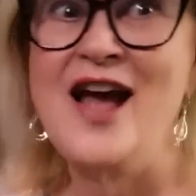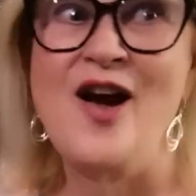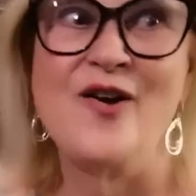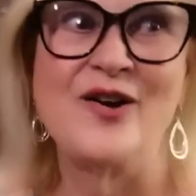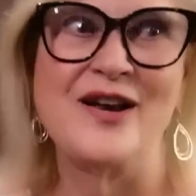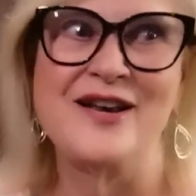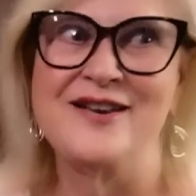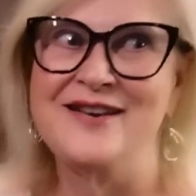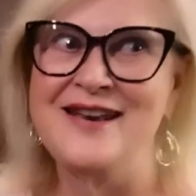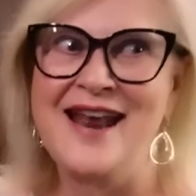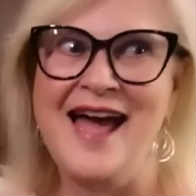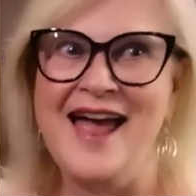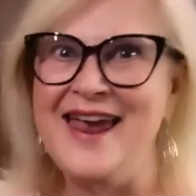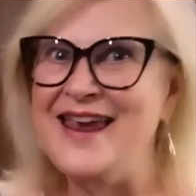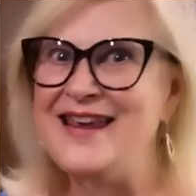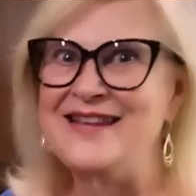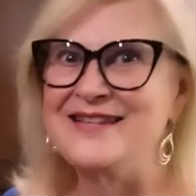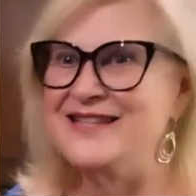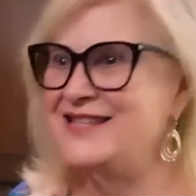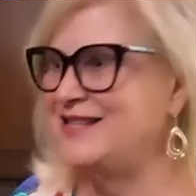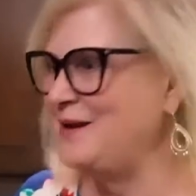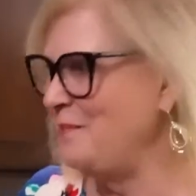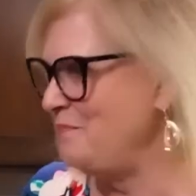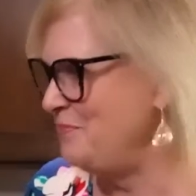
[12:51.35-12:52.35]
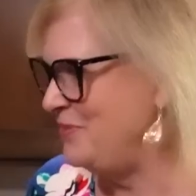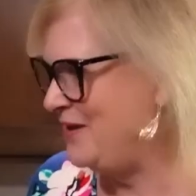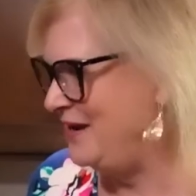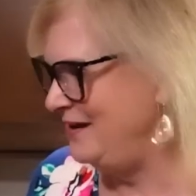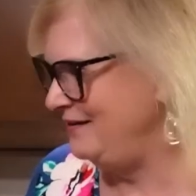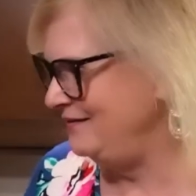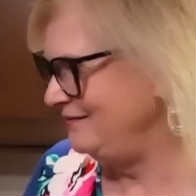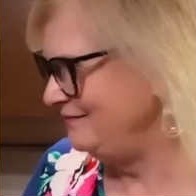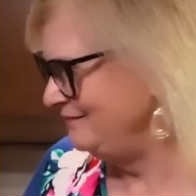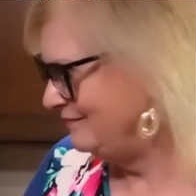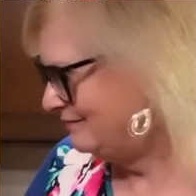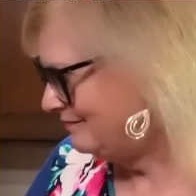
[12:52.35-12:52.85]
out at nine
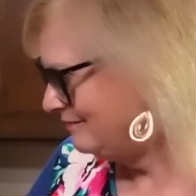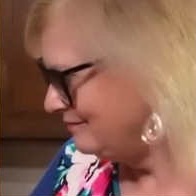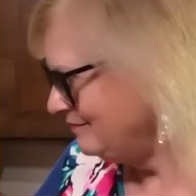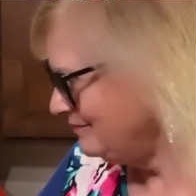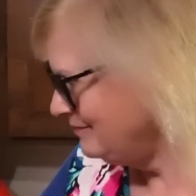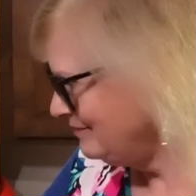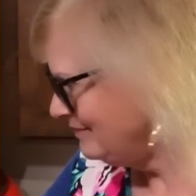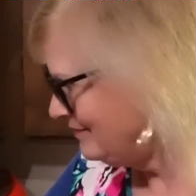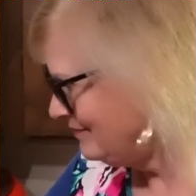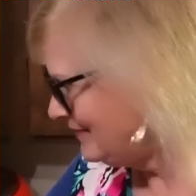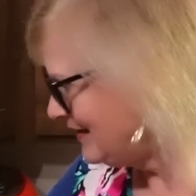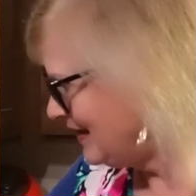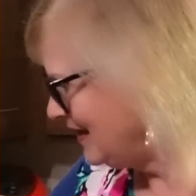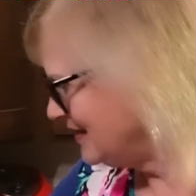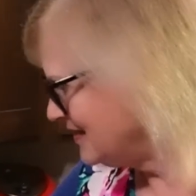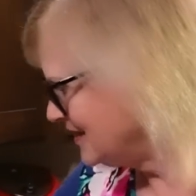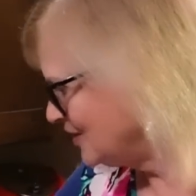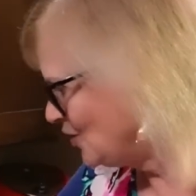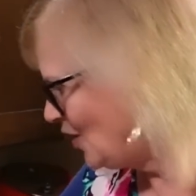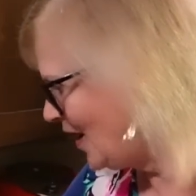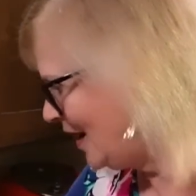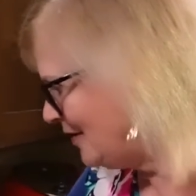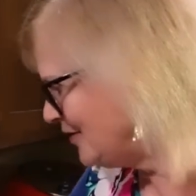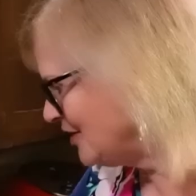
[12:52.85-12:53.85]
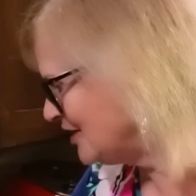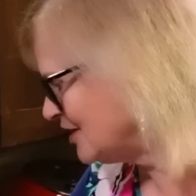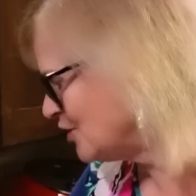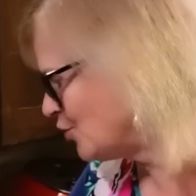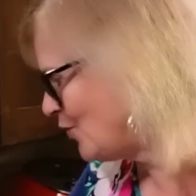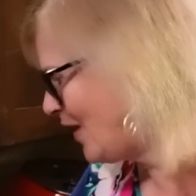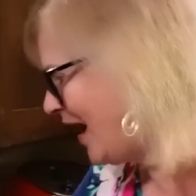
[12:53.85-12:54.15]
something. So I just